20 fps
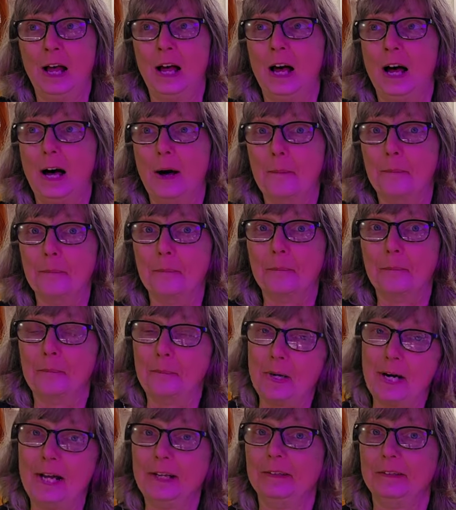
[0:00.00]
Um,
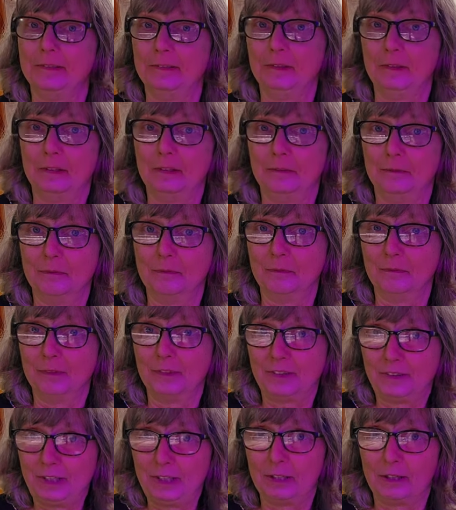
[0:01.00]
but
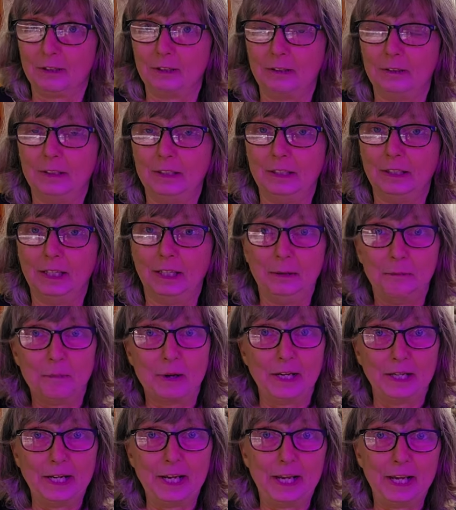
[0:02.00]
still, in
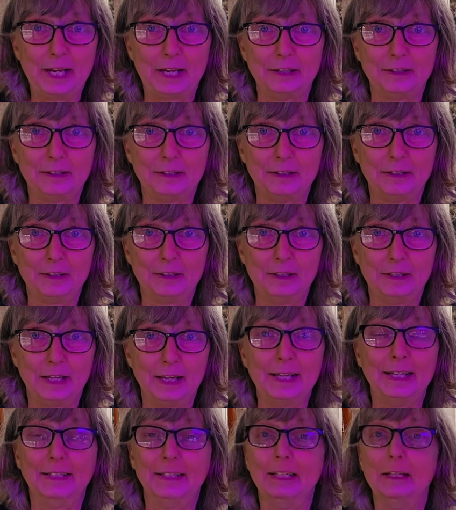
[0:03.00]
my head
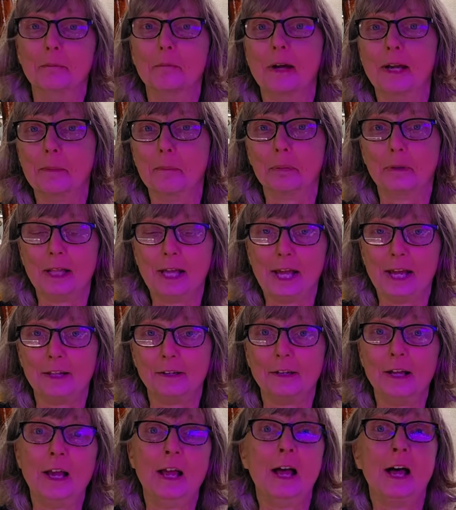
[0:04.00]
and in my
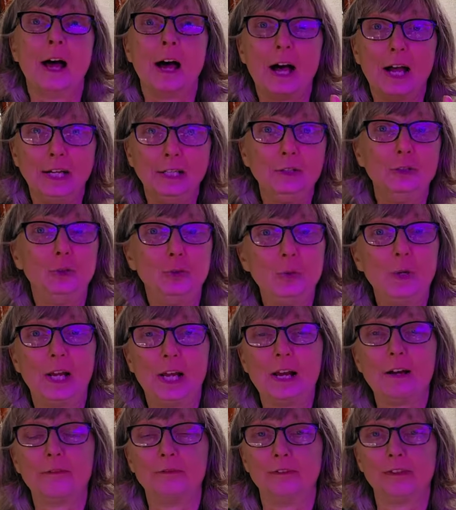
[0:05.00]
plan, I do
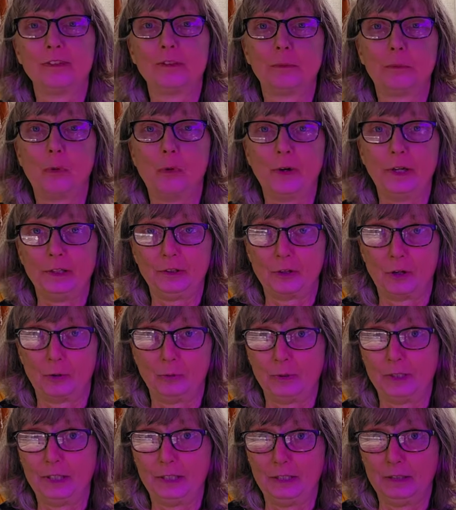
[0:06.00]
have this point
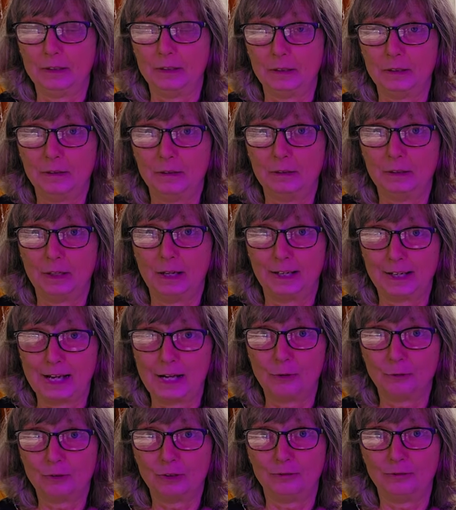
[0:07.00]
already
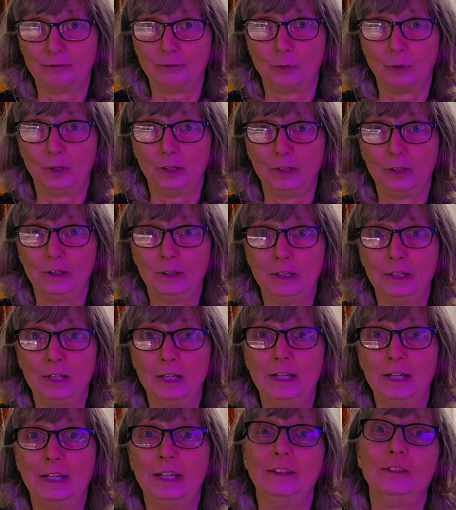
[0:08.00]
accounted for
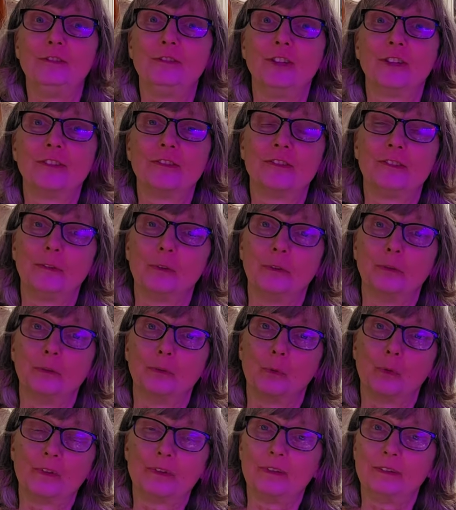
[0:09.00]
it's just
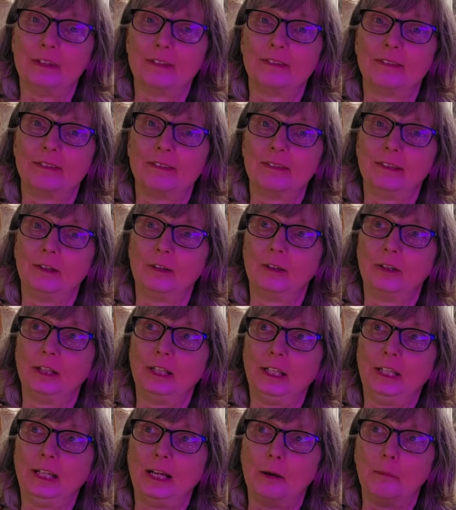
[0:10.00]
wasn't
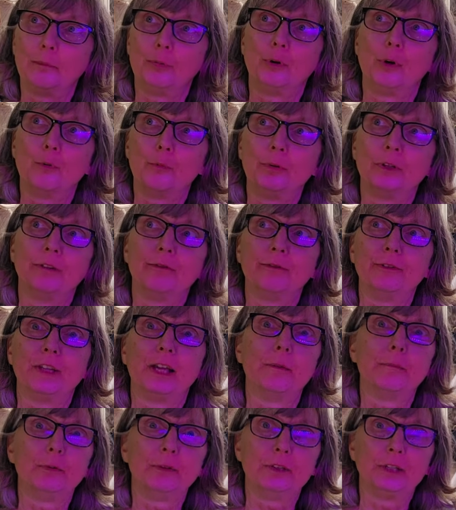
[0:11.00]
necessarily appropriate for
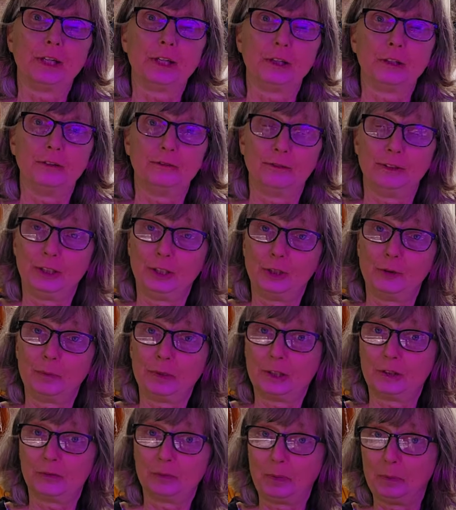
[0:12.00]
that particular video
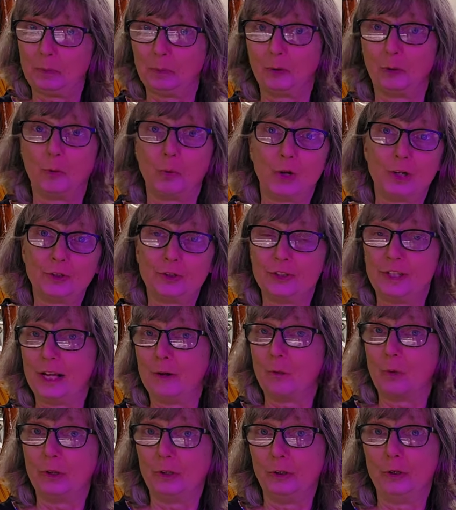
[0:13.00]
because people who are watching
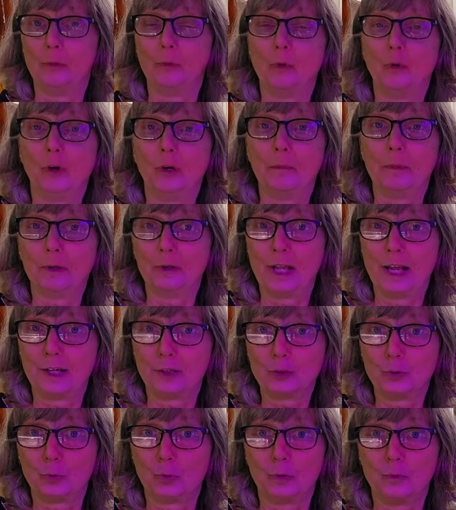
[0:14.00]
that want to know more about
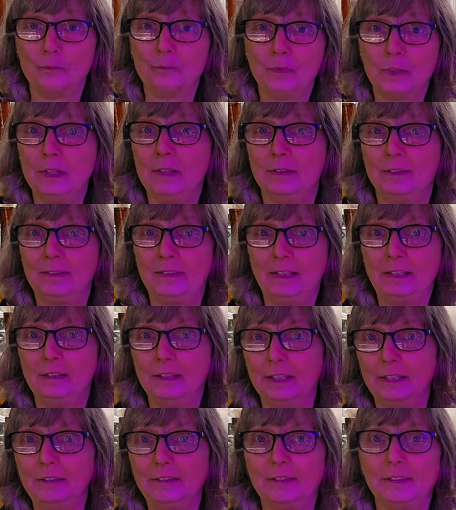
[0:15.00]
actual
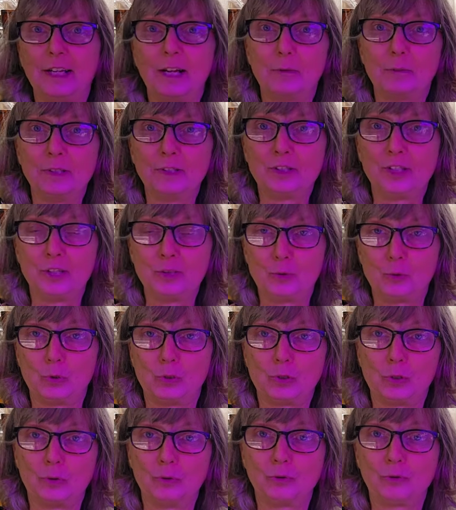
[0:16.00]
seedlings and how my schedule
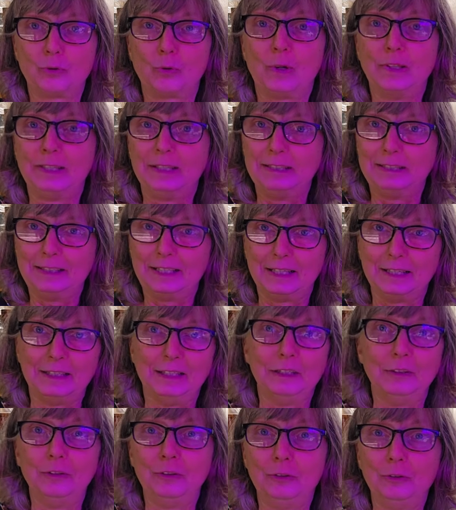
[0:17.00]
goes. So I didn't get
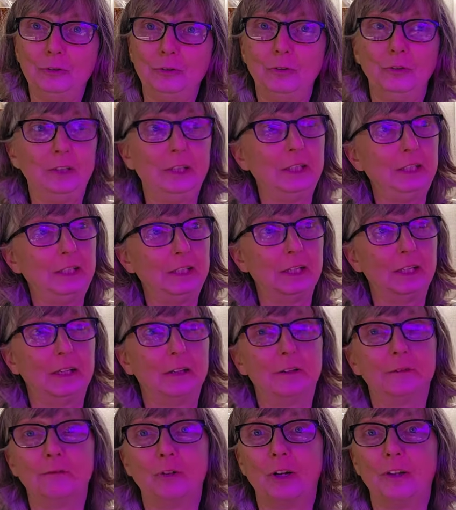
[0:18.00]
into the
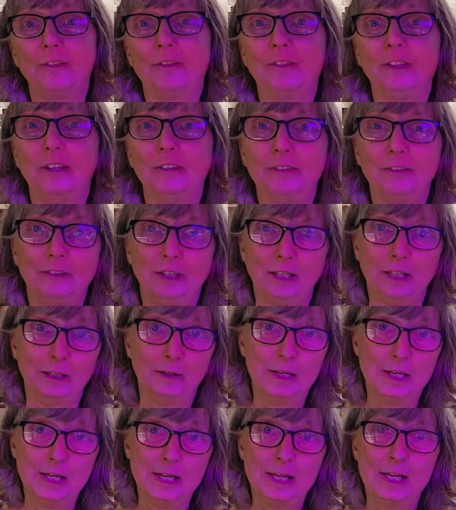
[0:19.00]
uh, testing
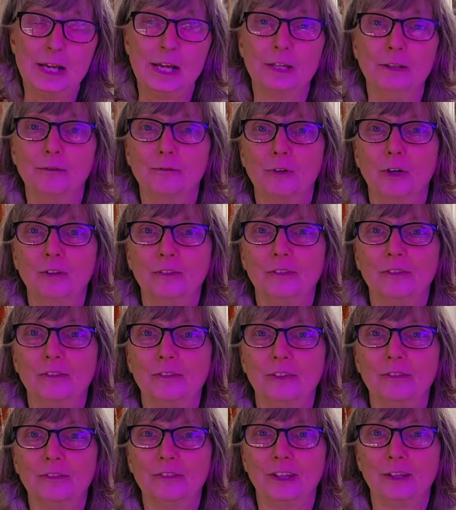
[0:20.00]
and the Vozes,
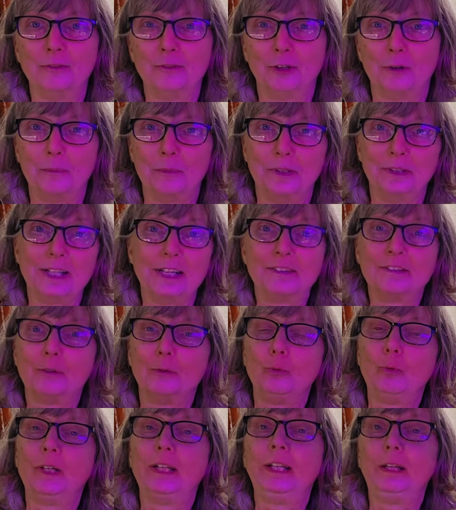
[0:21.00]
etc. But that's a
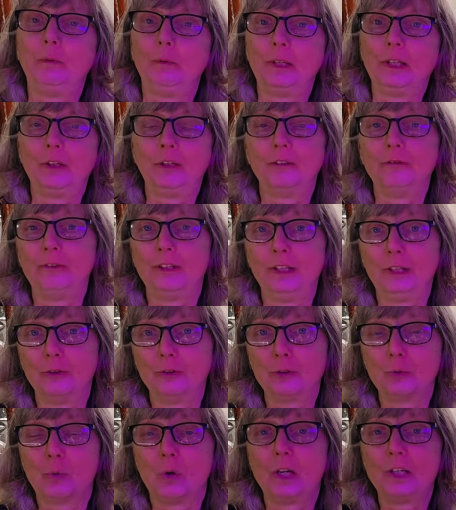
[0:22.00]
really, really good video
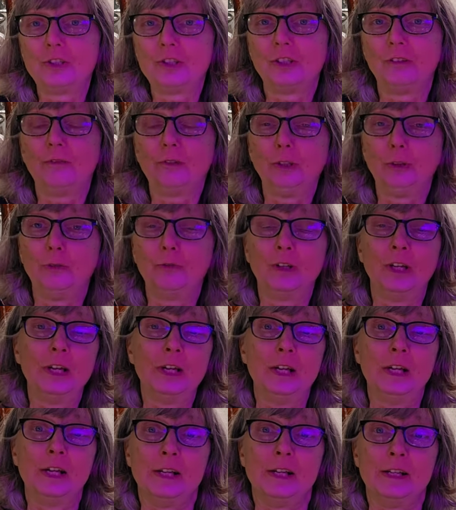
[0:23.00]
to watch if you've
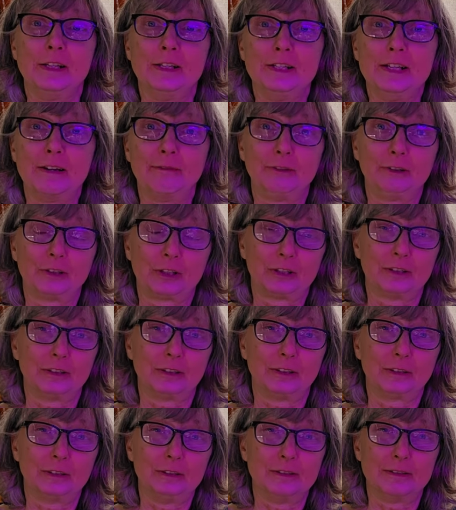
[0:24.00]
never
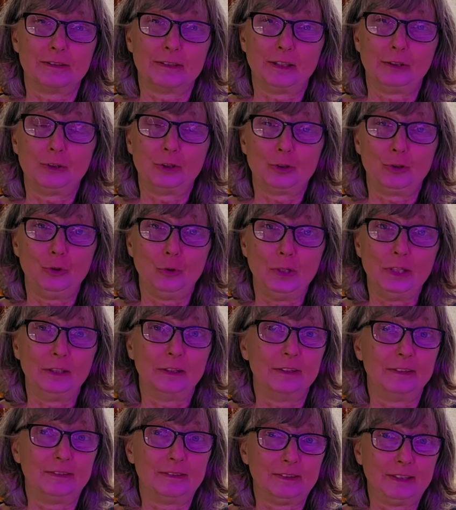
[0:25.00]
considered doing
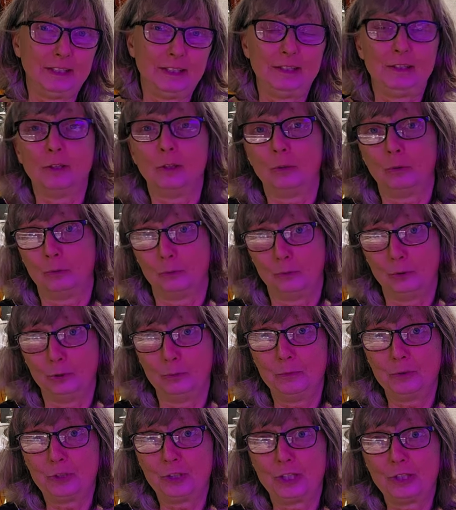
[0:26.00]
a seed
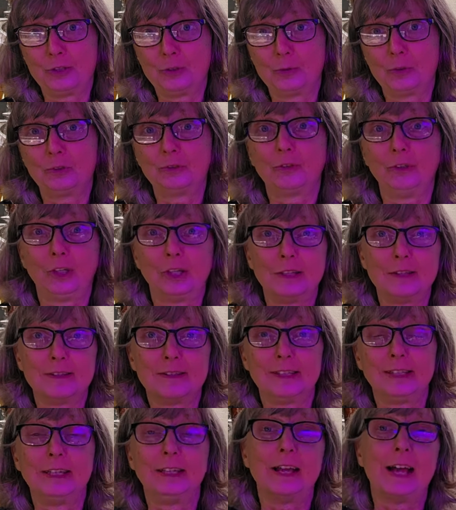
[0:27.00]
room schedule so you can
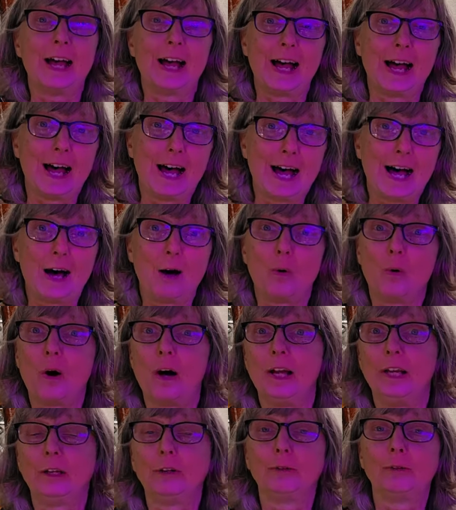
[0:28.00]
see how
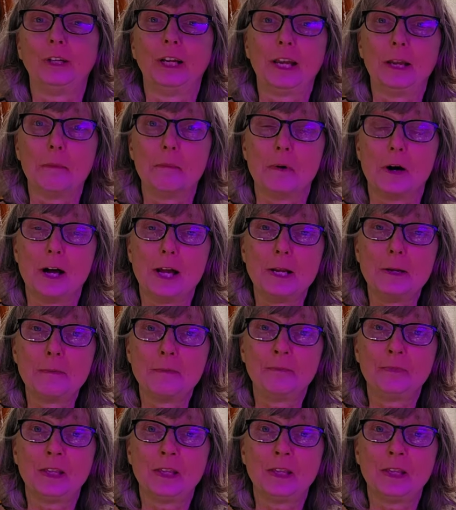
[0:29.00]
I create mine.